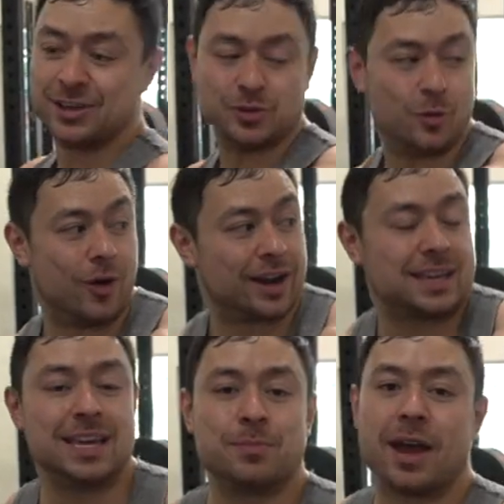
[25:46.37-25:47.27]
You want to
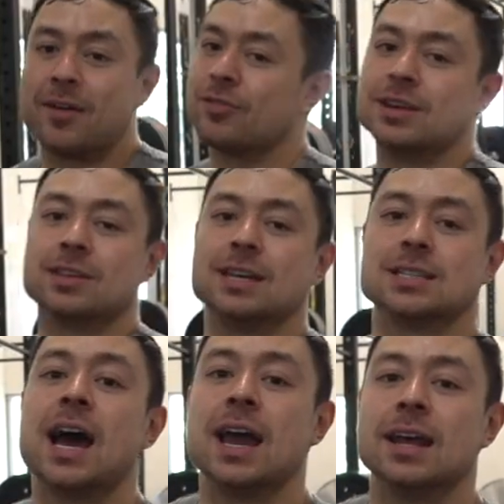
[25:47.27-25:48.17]
keep everything
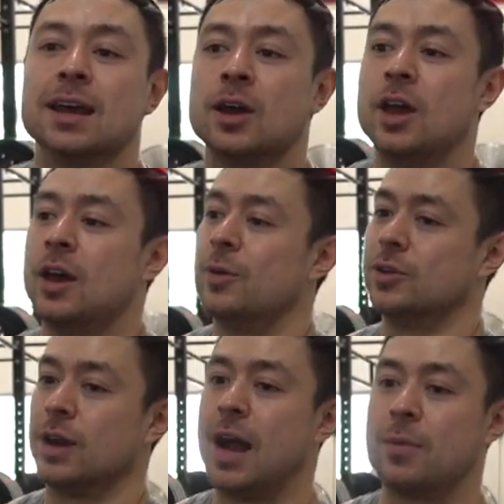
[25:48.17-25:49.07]
tight,
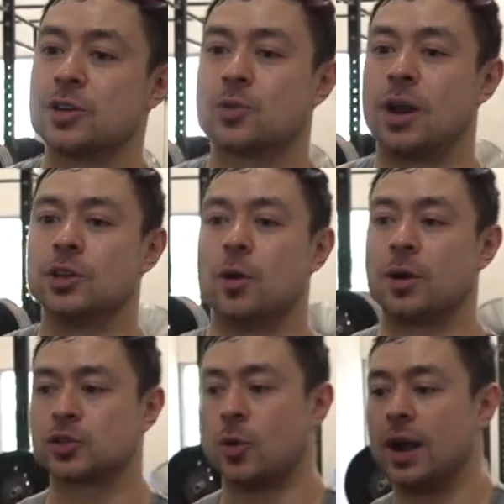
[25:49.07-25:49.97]
whether you're high bar squatting, low
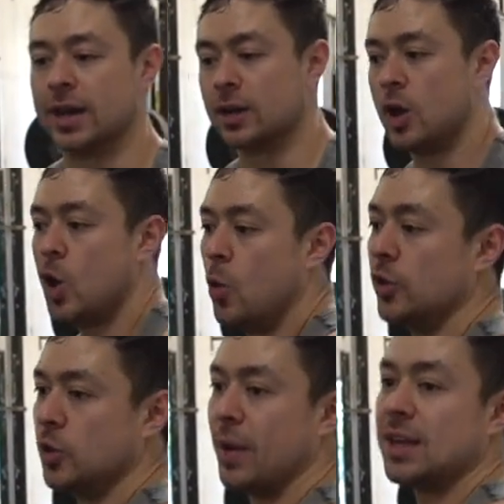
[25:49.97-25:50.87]
bar squatting,
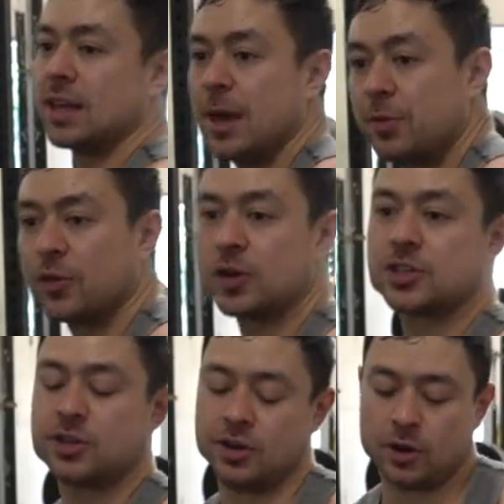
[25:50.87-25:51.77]
whether you break the hips
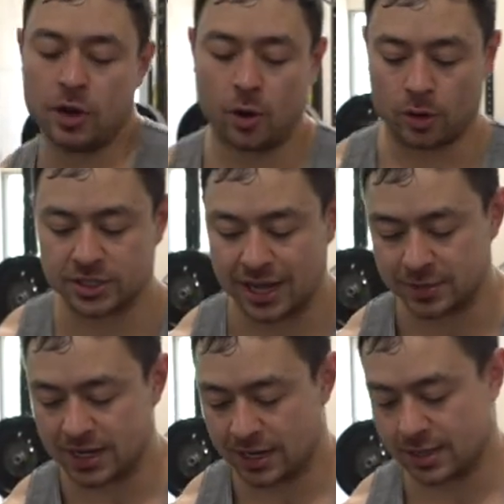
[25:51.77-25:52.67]
first or
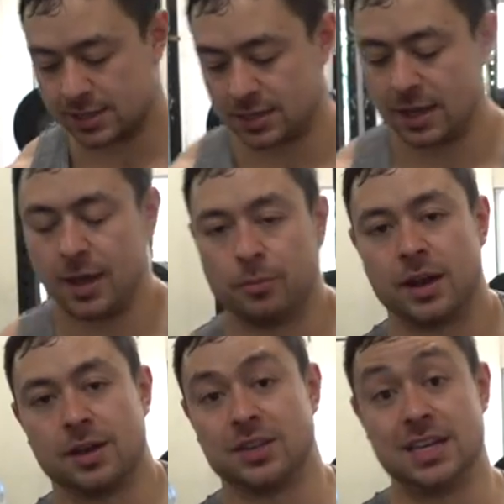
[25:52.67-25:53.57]
simultaneous
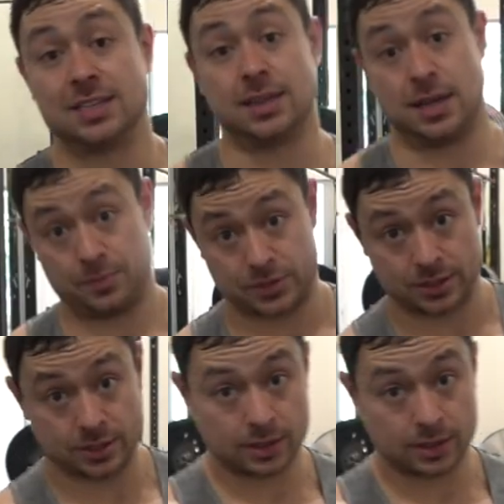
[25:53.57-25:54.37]
break of knees and hips.